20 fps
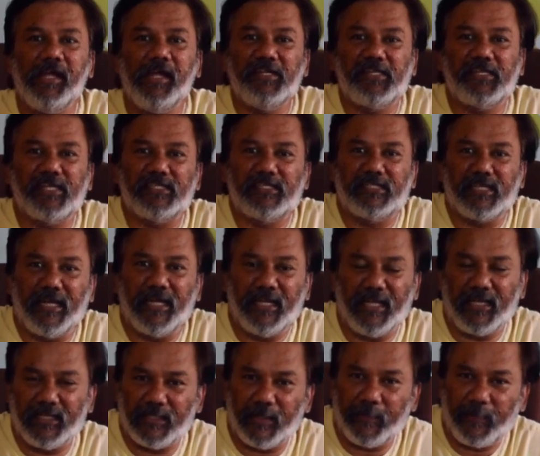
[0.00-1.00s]

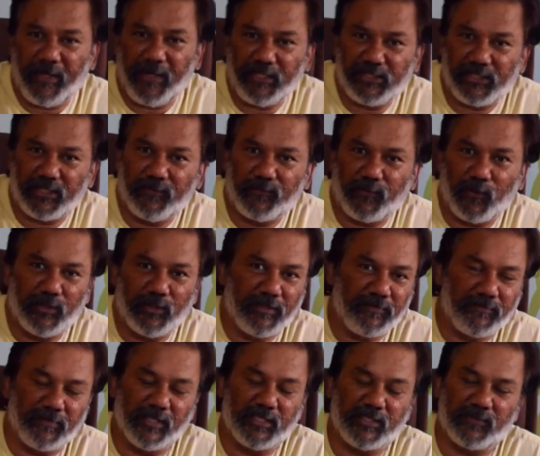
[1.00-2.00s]
entertaining the patient for
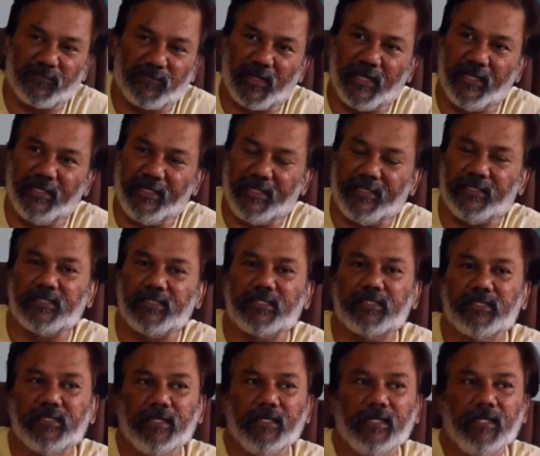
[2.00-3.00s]
the first 5
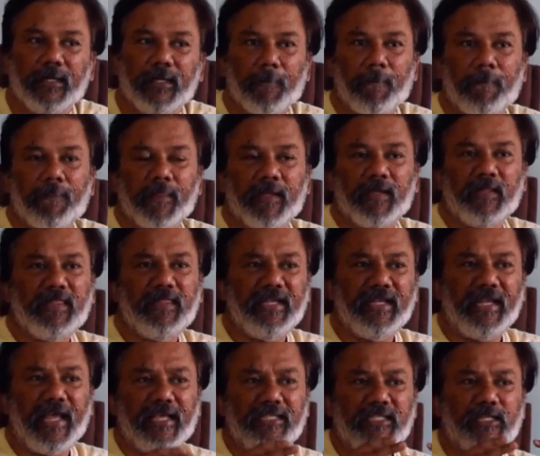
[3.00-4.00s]
days. The
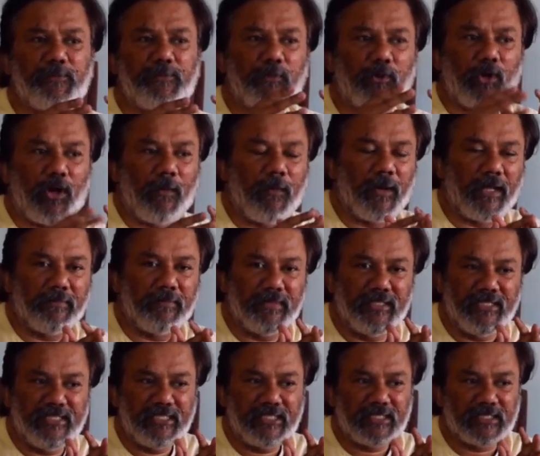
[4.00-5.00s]
next problem
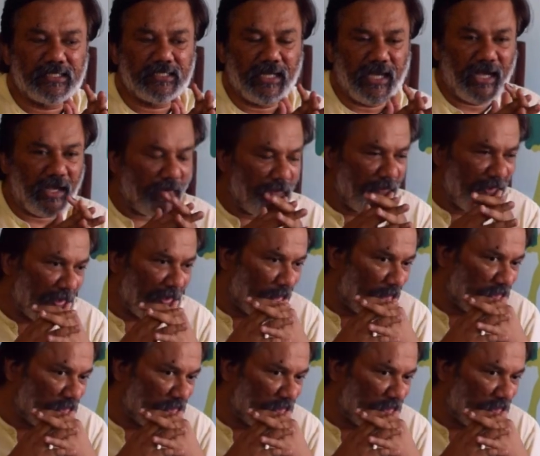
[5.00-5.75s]
is we